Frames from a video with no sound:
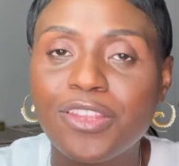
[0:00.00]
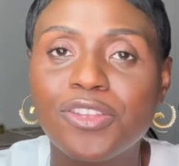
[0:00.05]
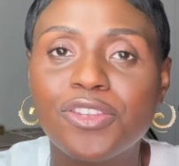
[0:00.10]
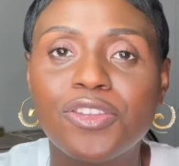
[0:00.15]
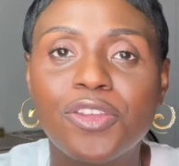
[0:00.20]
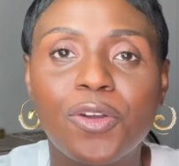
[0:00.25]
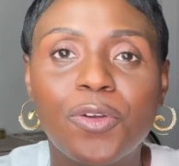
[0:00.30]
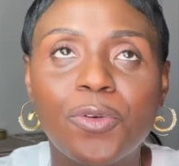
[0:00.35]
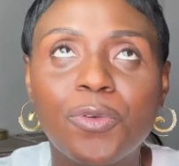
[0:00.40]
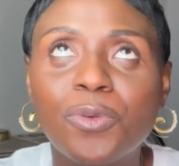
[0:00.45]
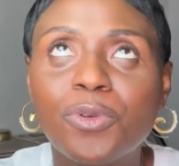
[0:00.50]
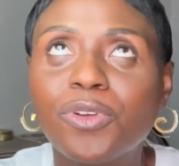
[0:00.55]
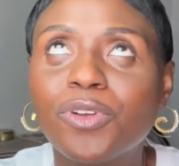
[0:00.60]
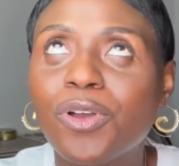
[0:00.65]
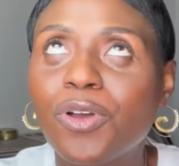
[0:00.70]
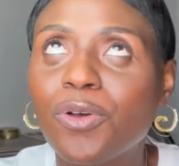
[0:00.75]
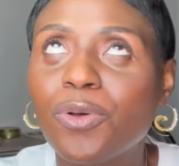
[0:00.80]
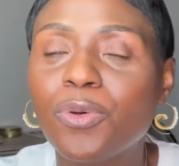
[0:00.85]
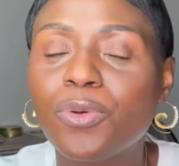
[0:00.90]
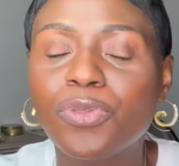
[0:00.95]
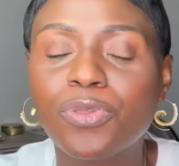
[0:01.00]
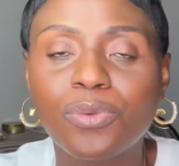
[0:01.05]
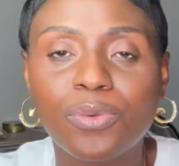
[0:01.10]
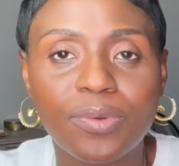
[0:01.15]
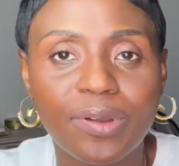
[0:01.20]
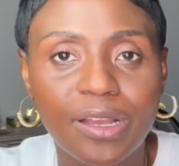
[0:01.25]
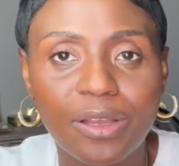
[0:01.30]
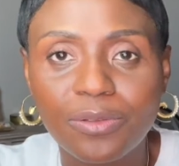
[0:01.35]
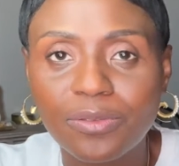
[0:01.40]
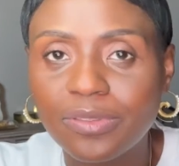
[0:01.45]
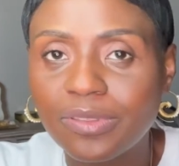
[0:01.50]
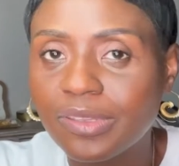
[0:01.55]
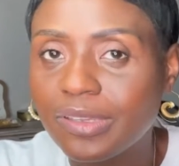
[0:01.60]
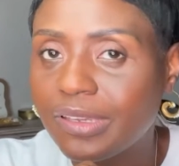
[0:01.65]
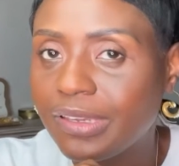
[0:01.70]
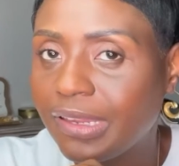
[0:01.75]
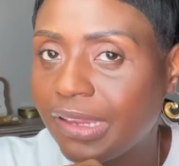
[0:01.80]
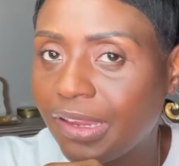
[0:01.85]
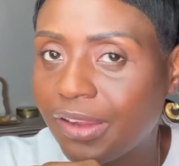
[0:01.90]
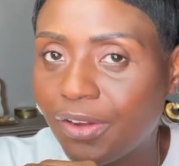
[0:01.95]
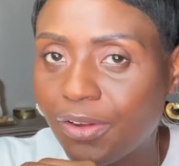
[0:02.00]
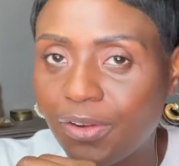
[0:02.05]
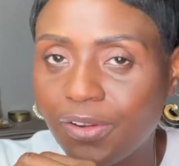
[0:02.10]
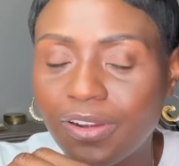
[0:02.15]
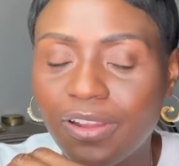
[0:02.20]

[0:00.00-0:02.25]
Don't go throughout the year